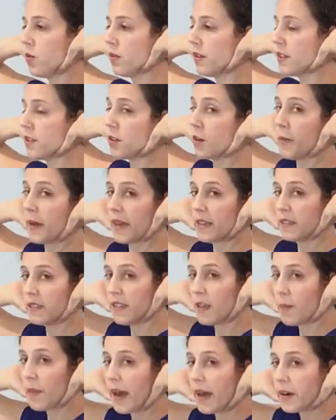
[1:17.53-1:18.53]
let's go back into
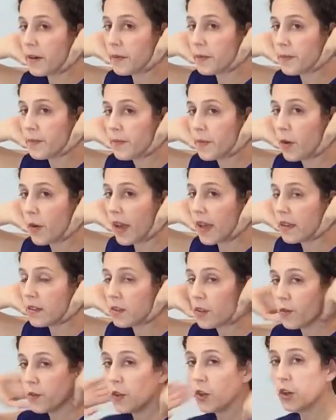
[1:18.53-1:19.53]
that pattern. Okay,
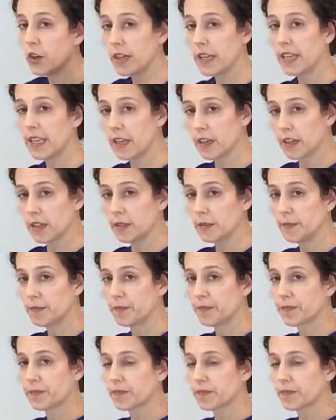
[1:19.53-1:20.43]
so if you're here,